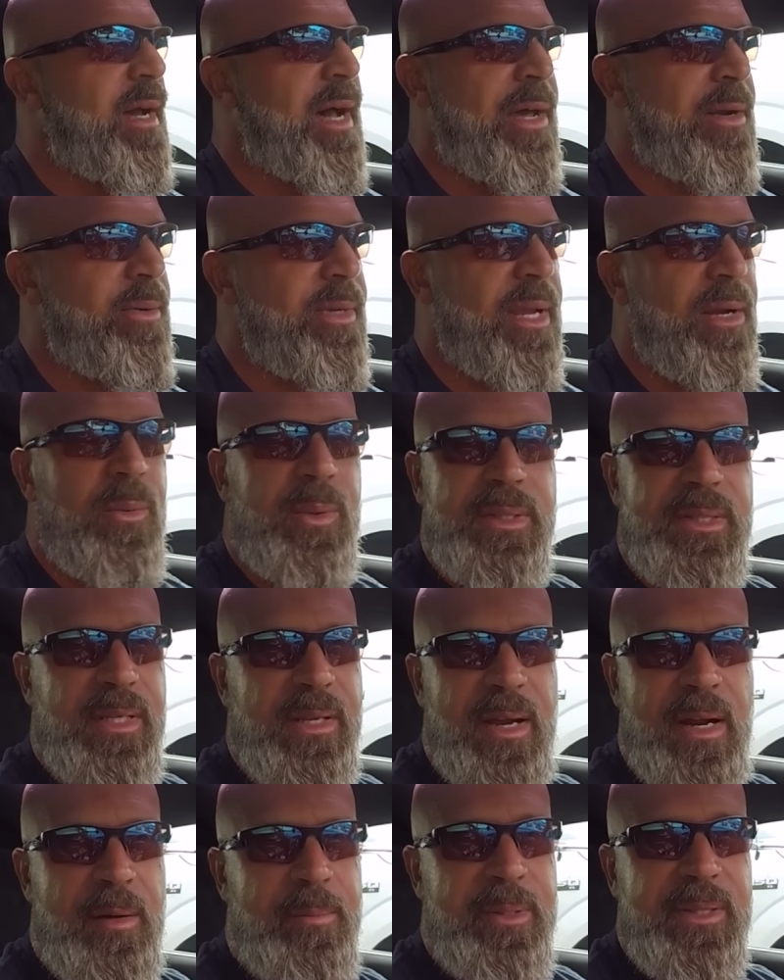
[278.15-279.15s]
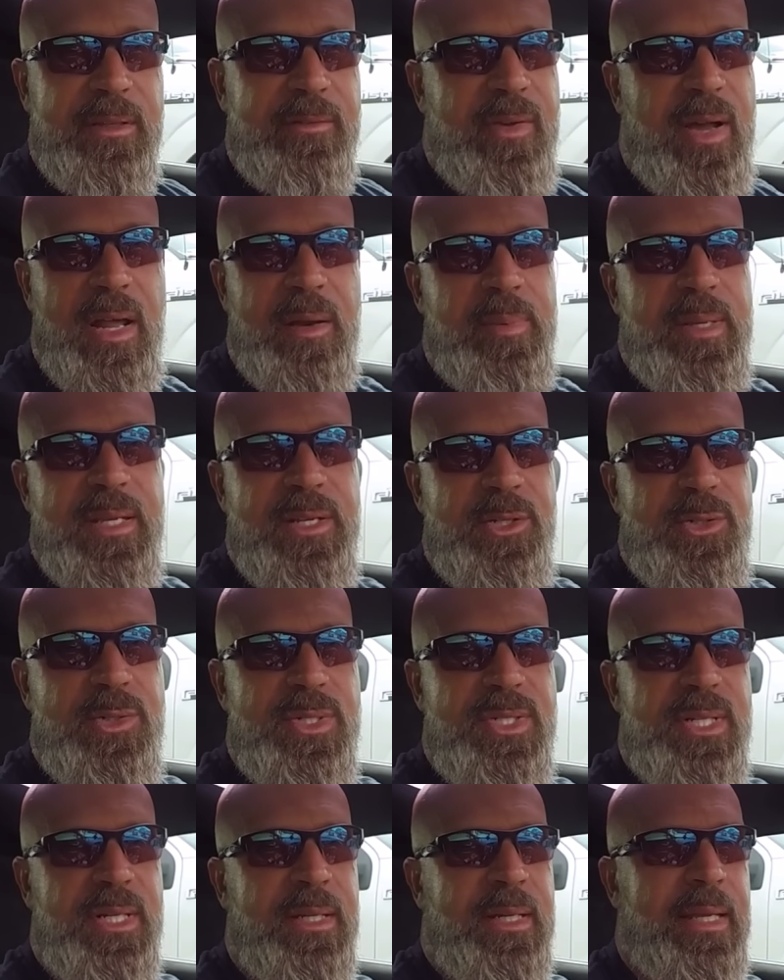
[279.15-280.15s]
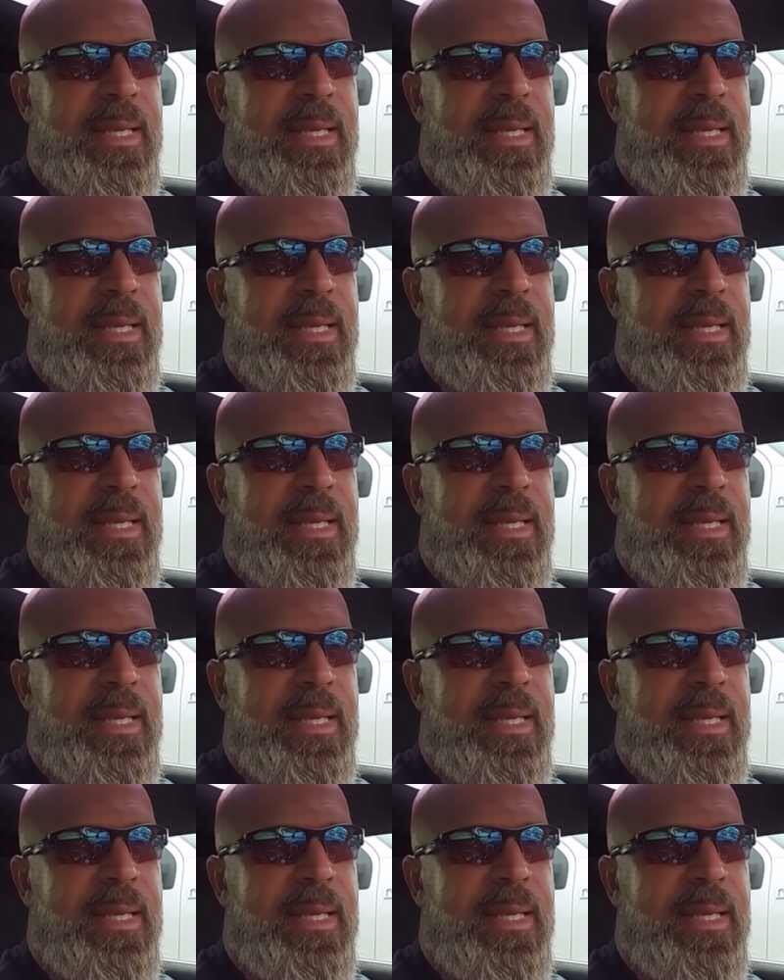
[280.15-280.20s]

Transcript: I don't care what they are, but they've got to be interesting.